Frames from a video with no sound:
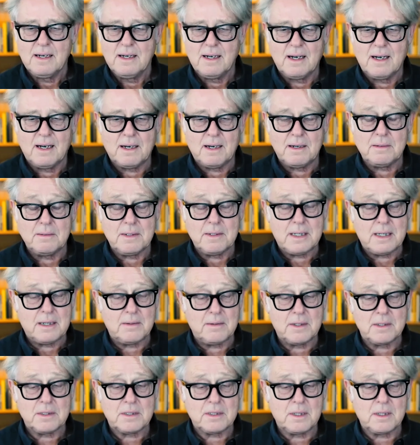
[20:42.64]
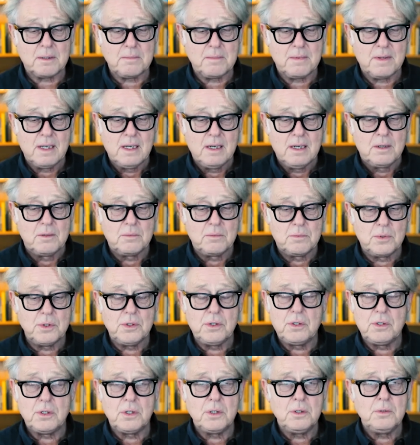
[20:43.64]
uh, and I asked them,
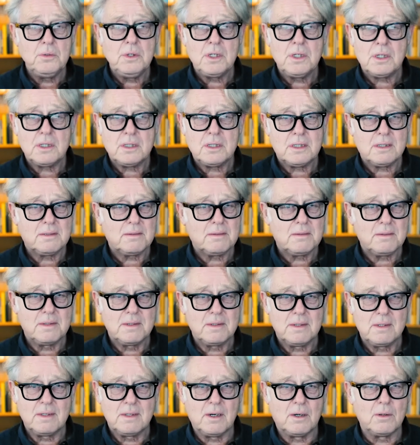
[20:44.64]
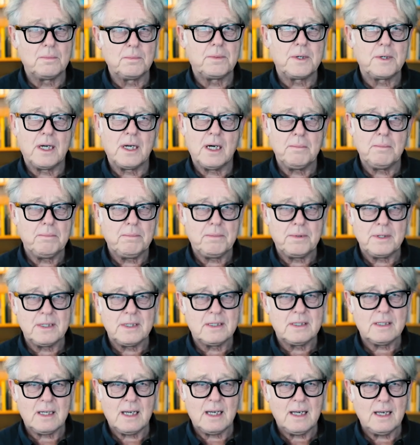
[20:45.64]
would you just open up and
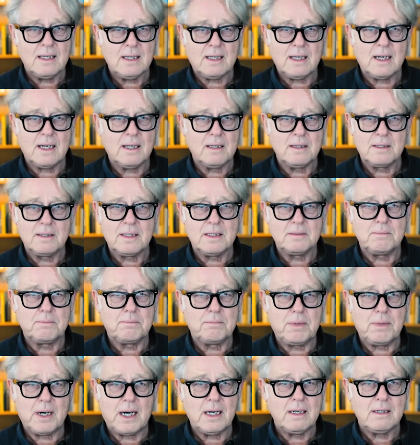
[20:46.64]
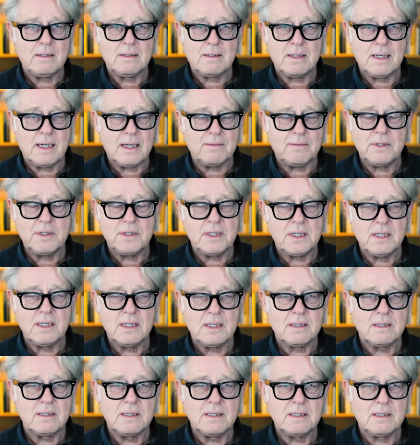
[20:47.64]
say tell the buyer everything
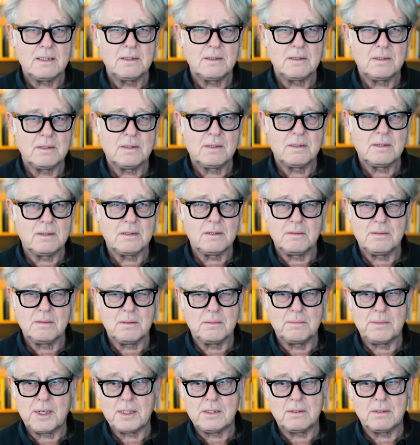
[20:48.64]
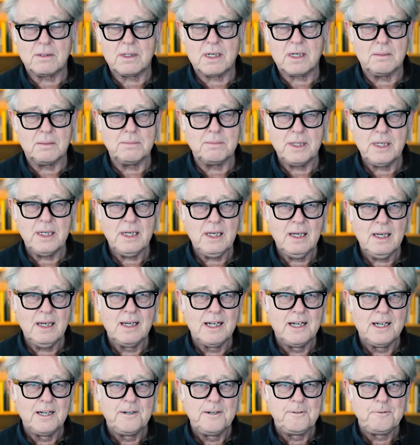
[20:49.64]
there is to to about your company
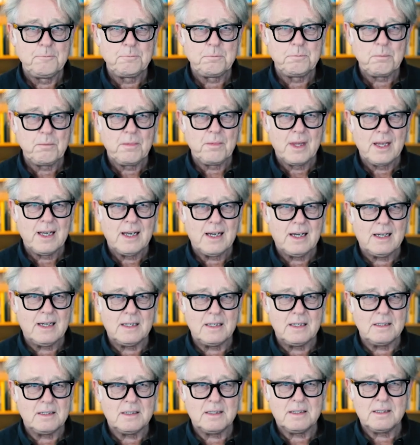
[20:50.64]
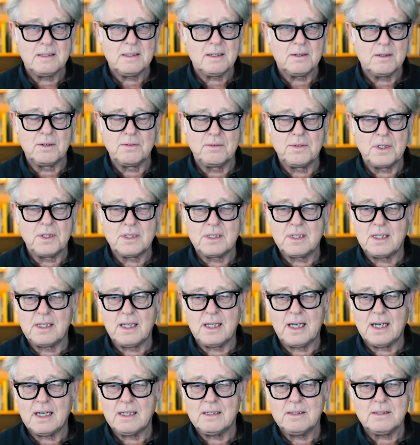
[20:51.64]
and they obviously
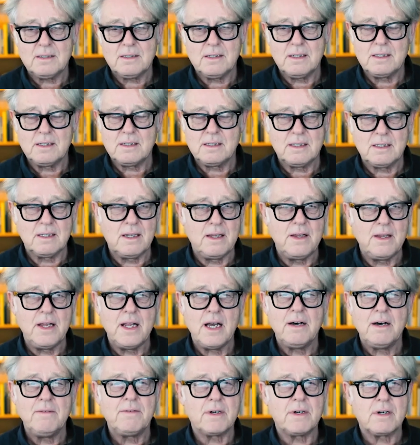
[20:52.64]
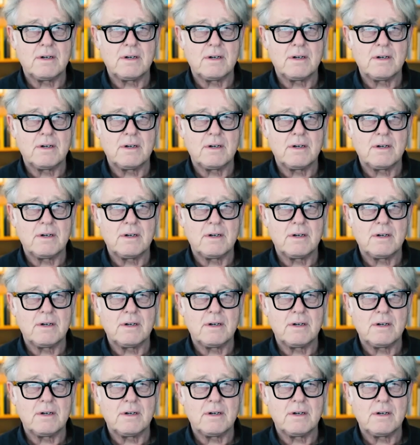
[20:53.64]
the answer is never